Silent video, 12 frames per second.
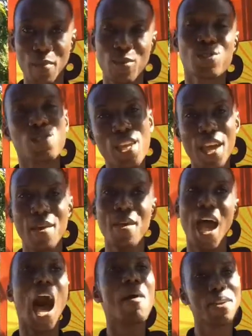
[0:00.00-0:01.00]
Yeah. So yeah,
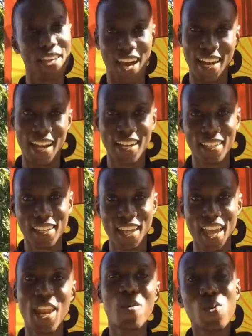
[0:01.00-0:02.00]
I'm in Ghana,
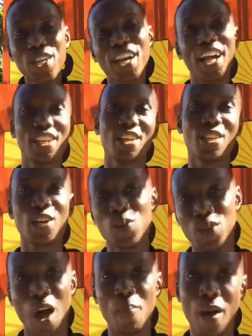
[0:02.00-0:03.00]
and then we Ghanaians are
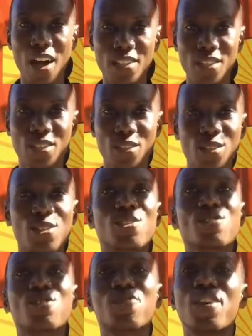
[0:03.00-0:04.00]
doing our part
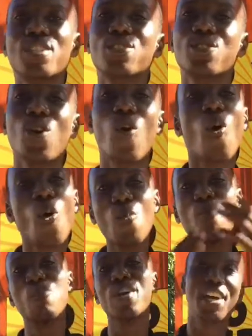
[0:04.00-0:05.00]
to fit into the
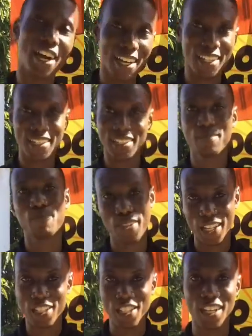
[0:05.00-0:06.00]
whole bigger
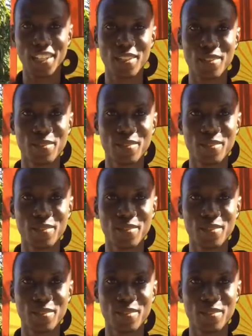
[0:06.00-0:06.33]
picture,